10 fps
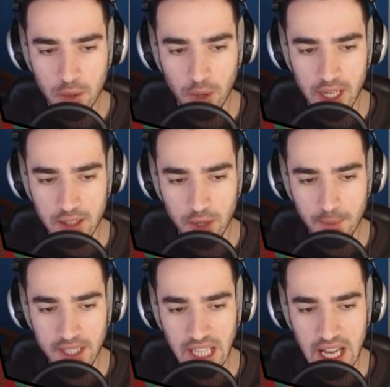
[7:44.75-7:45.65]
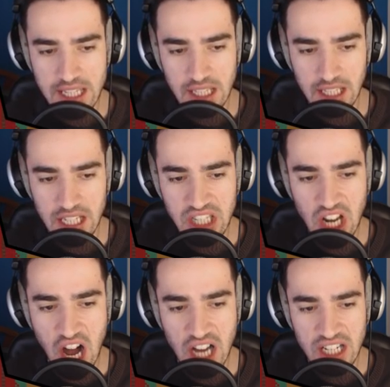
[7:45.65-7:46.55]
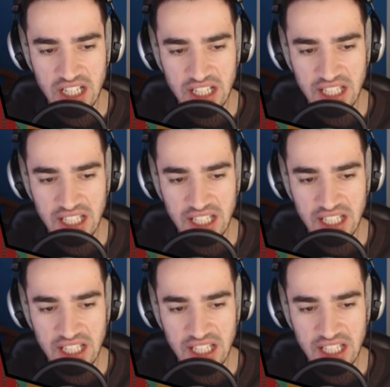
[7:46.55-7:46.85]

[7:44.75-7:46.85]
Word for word: Wait, what about the gasoline? He's gone.